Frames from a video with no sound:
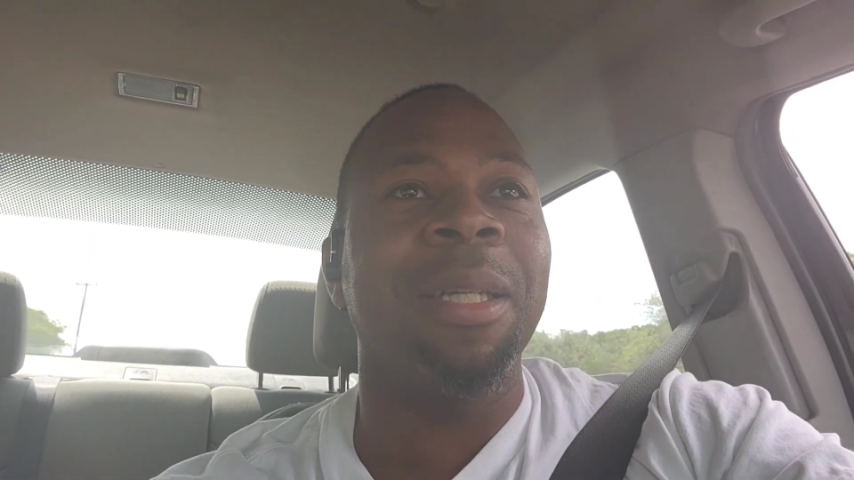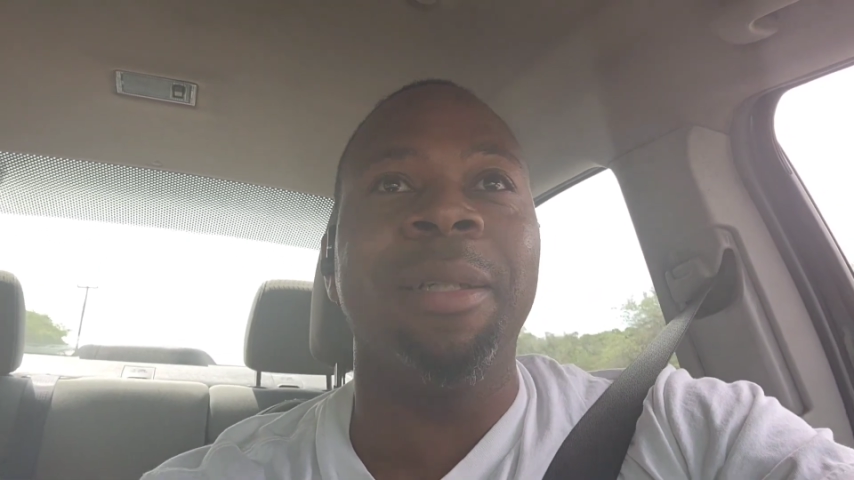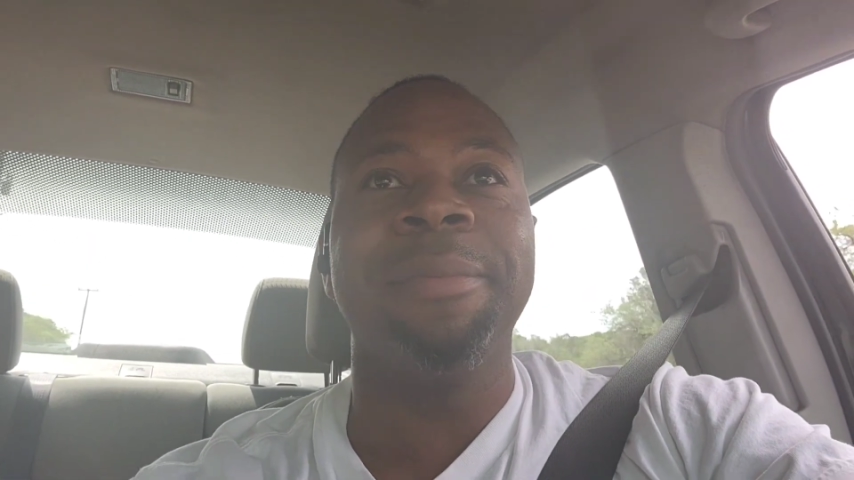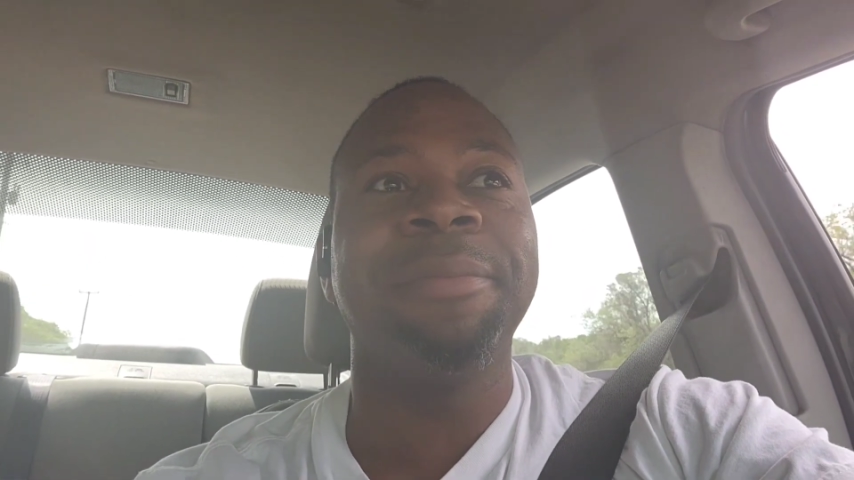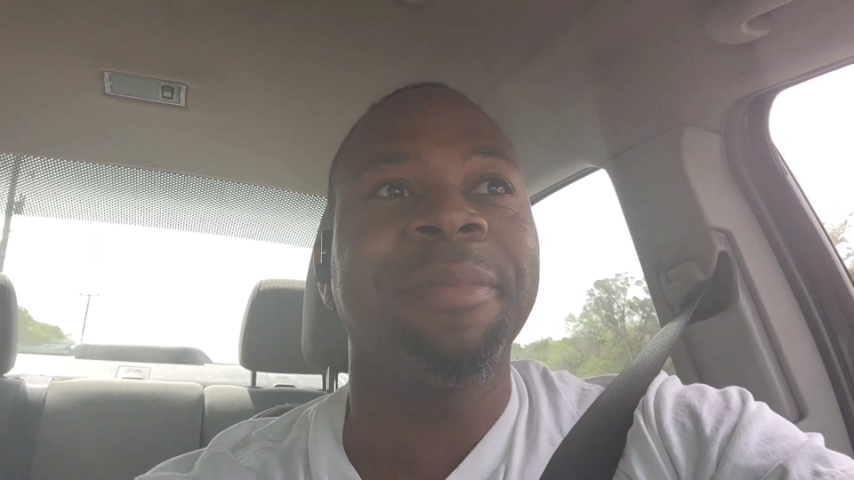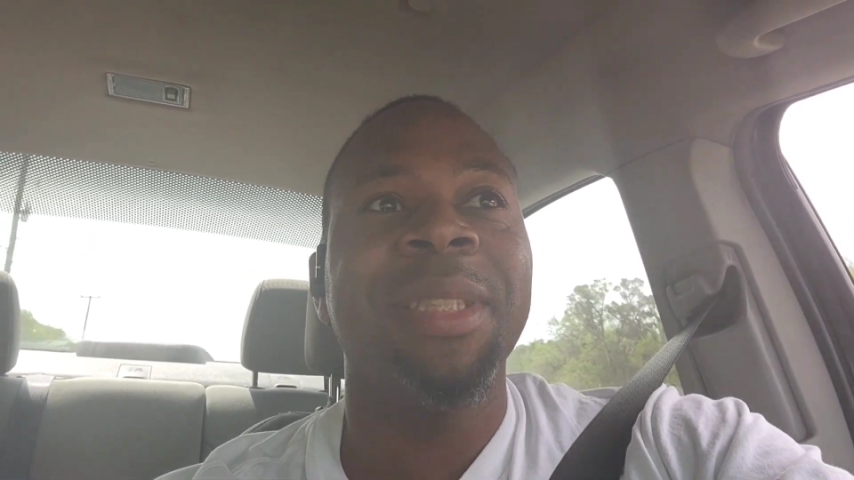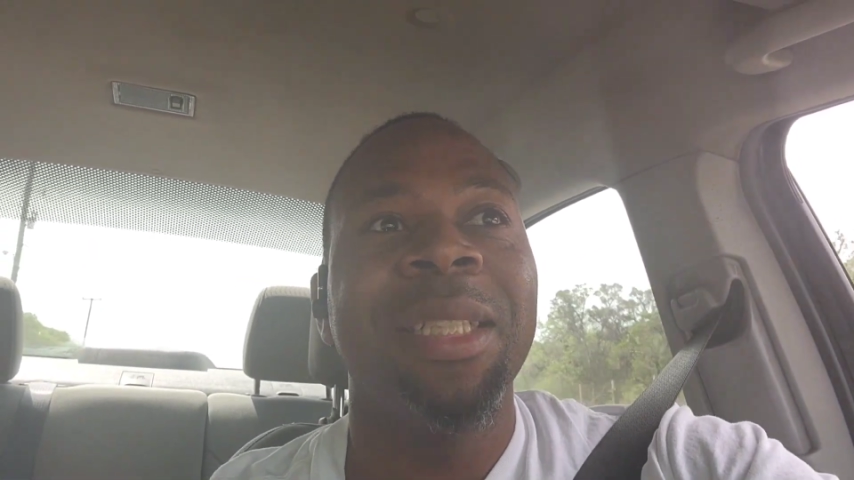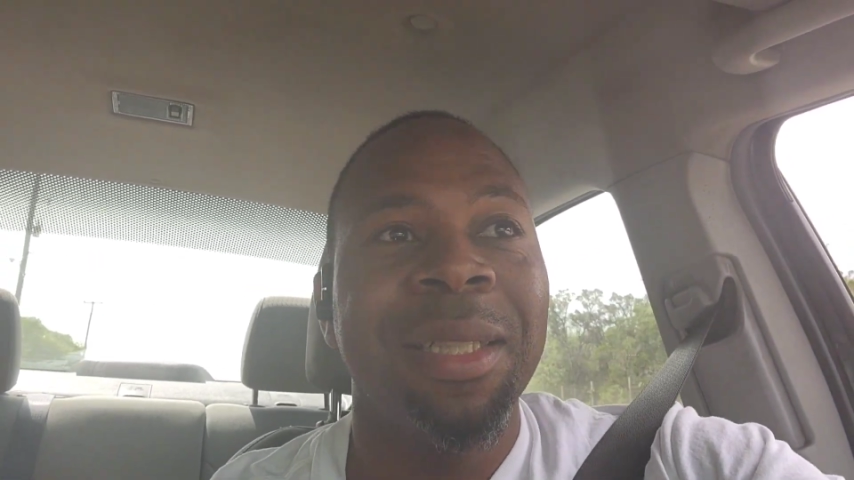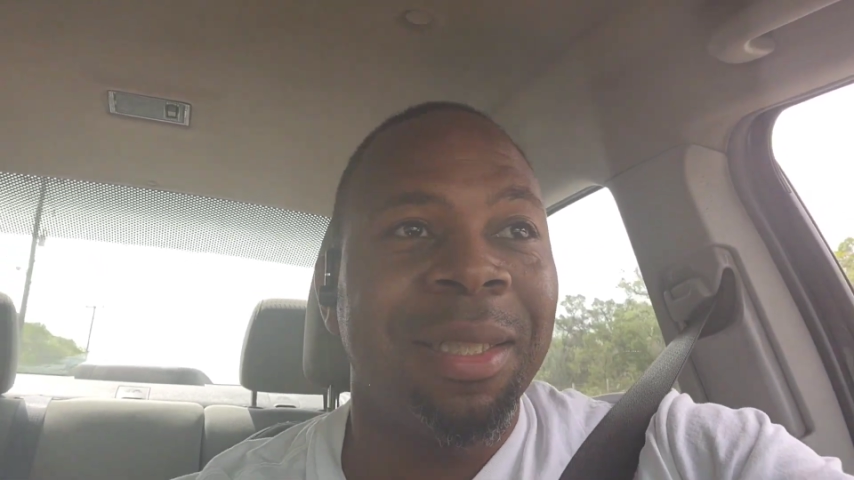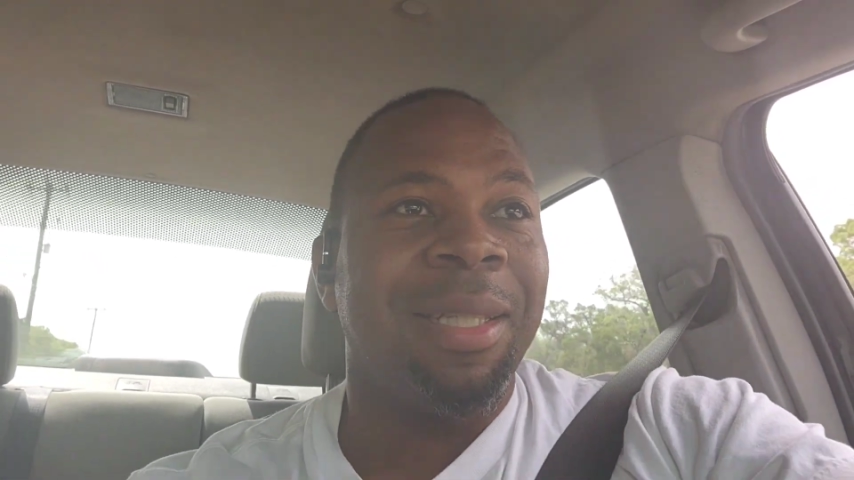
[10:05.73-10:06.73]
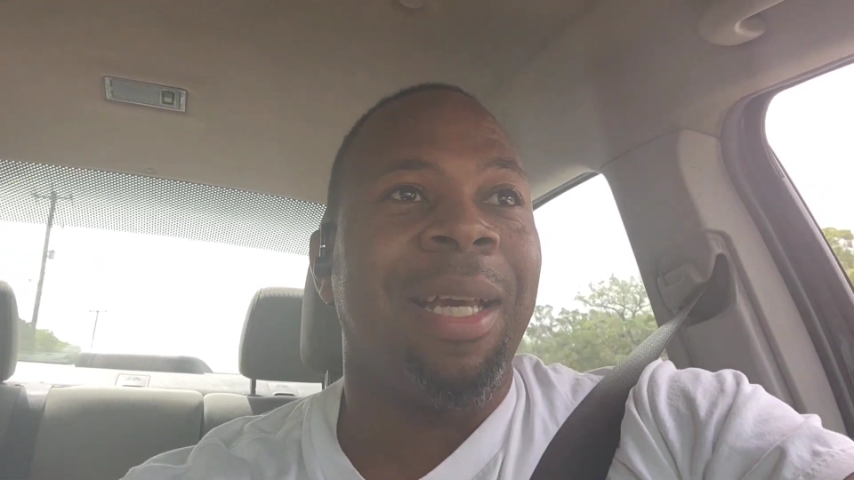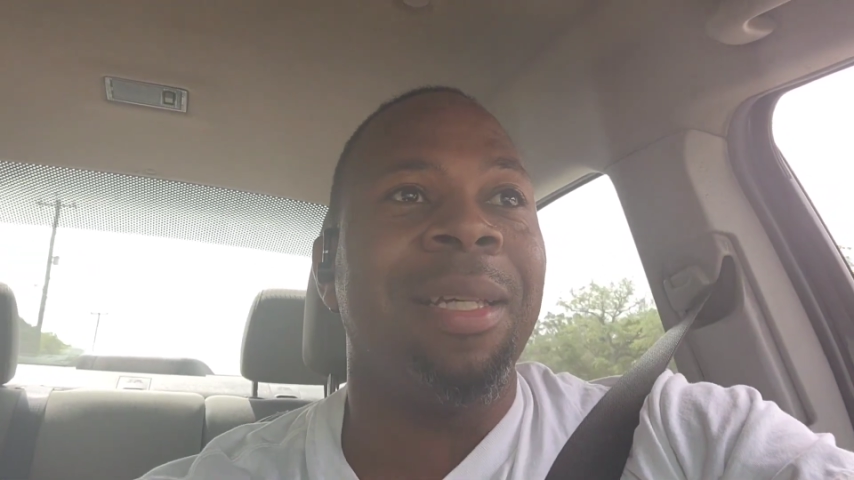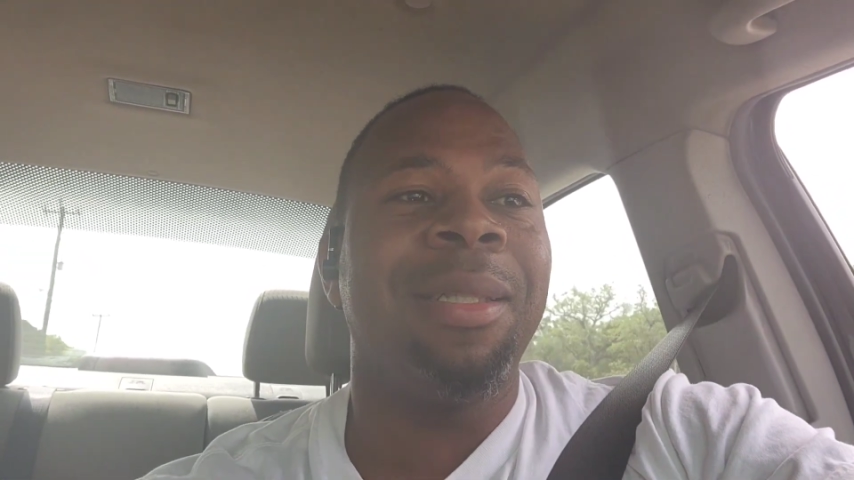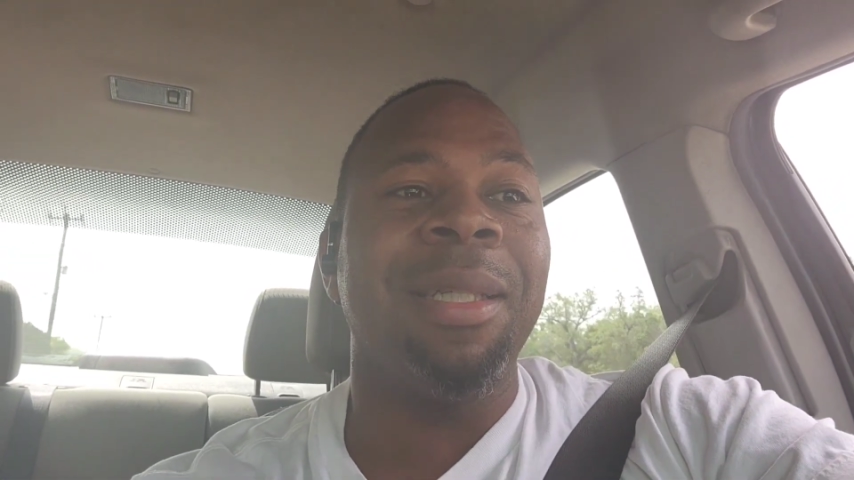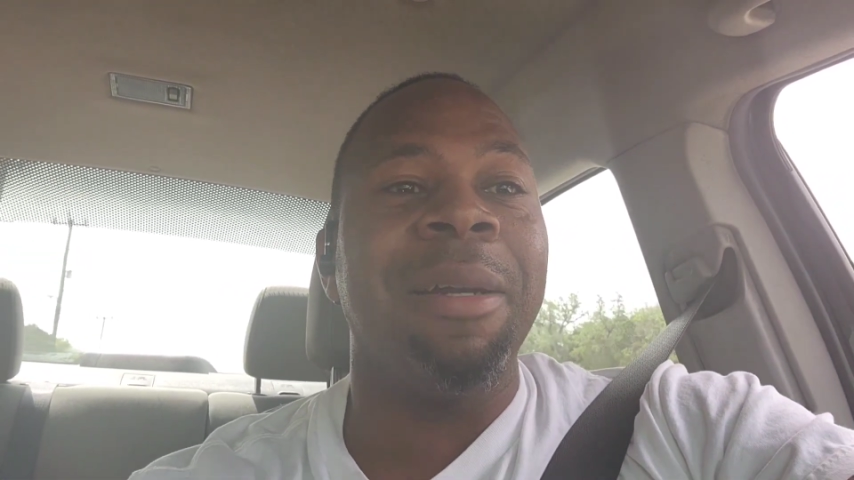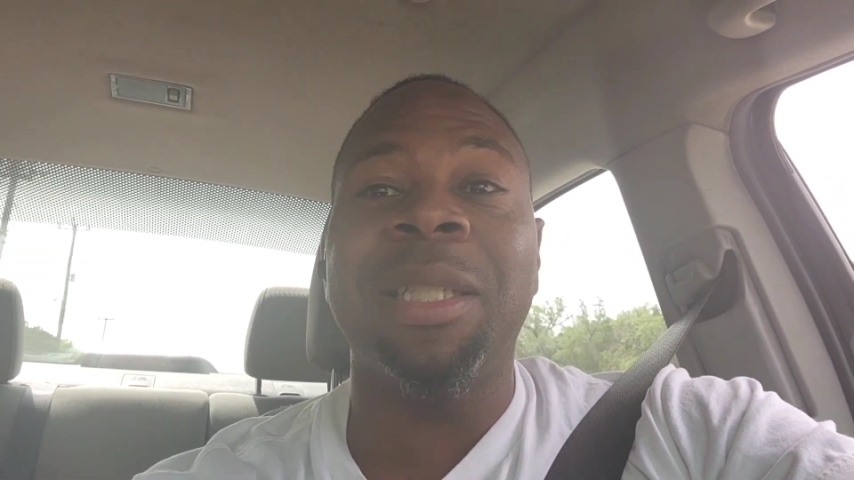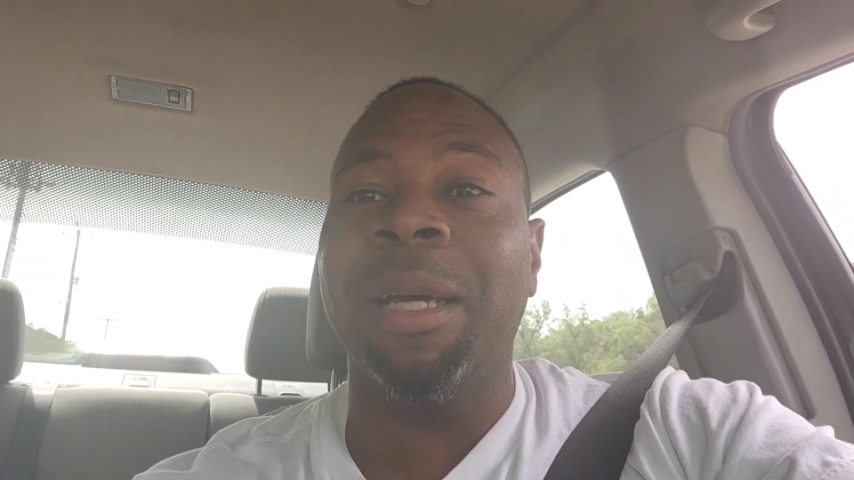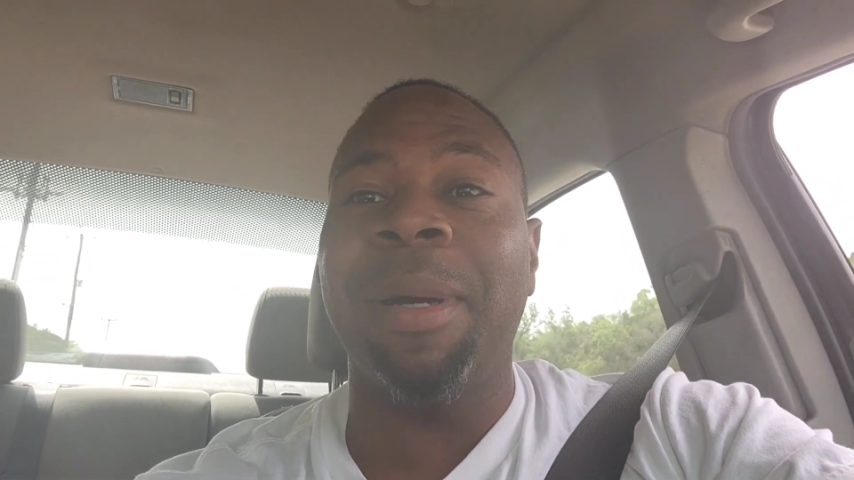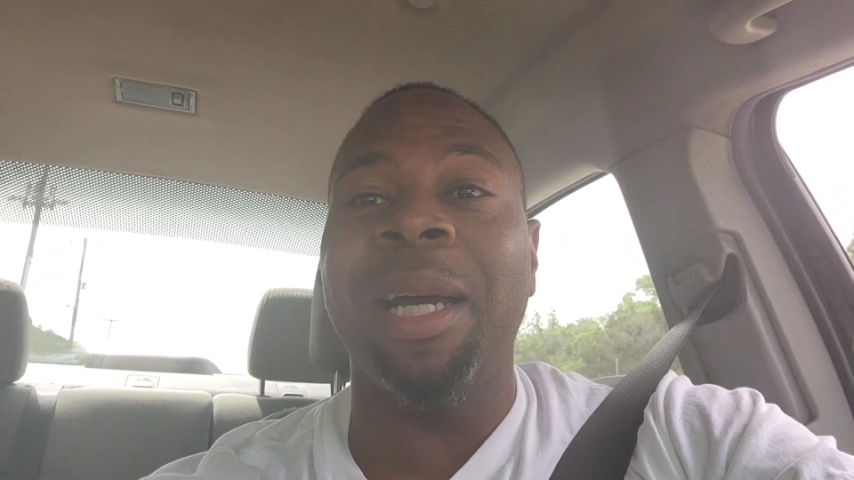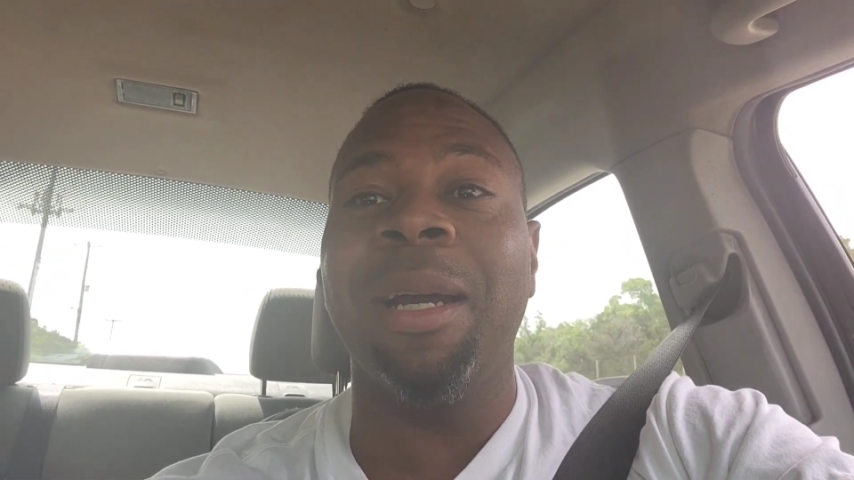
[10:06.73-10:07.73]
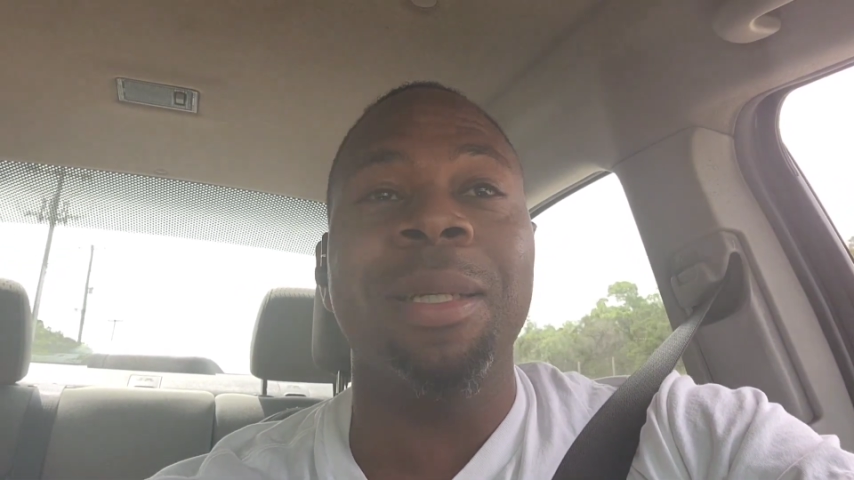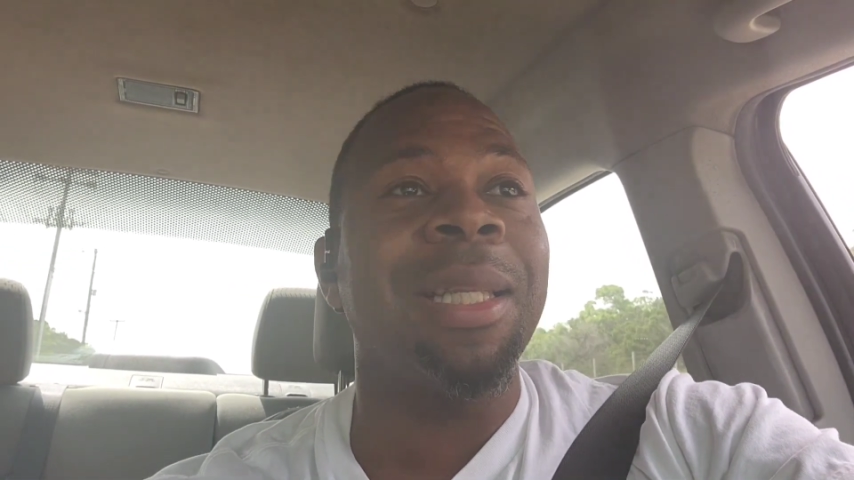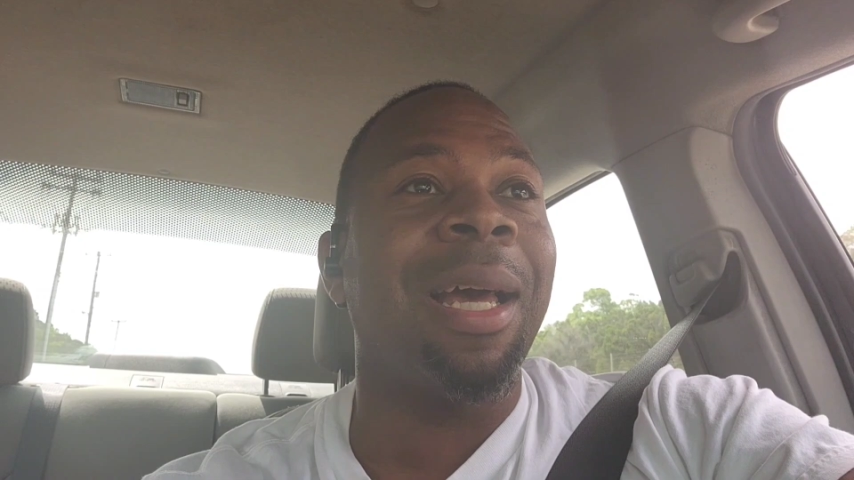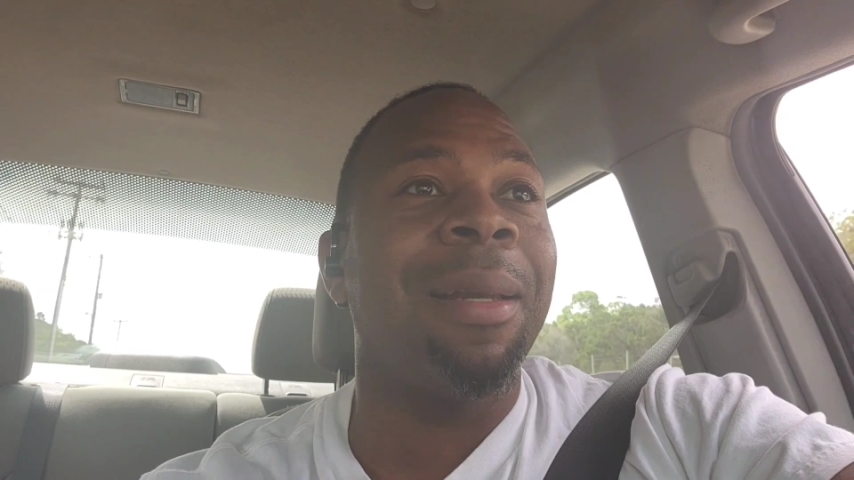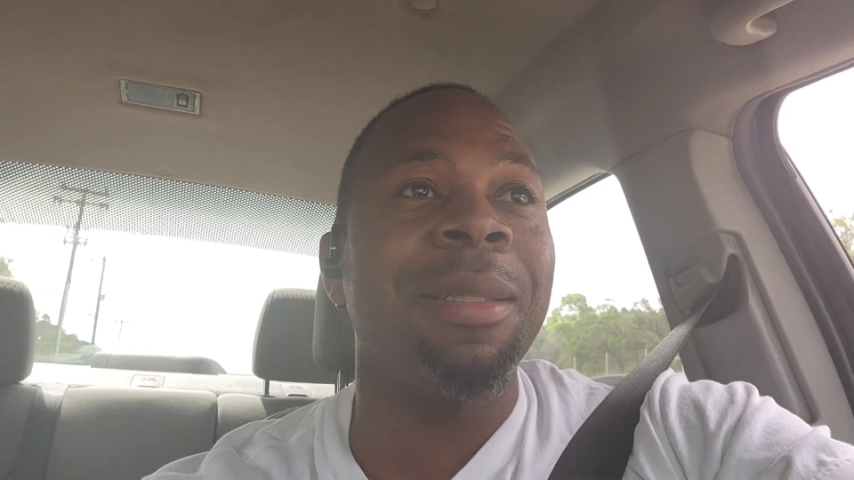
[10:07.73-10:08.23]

So that's just every time I hear a stop,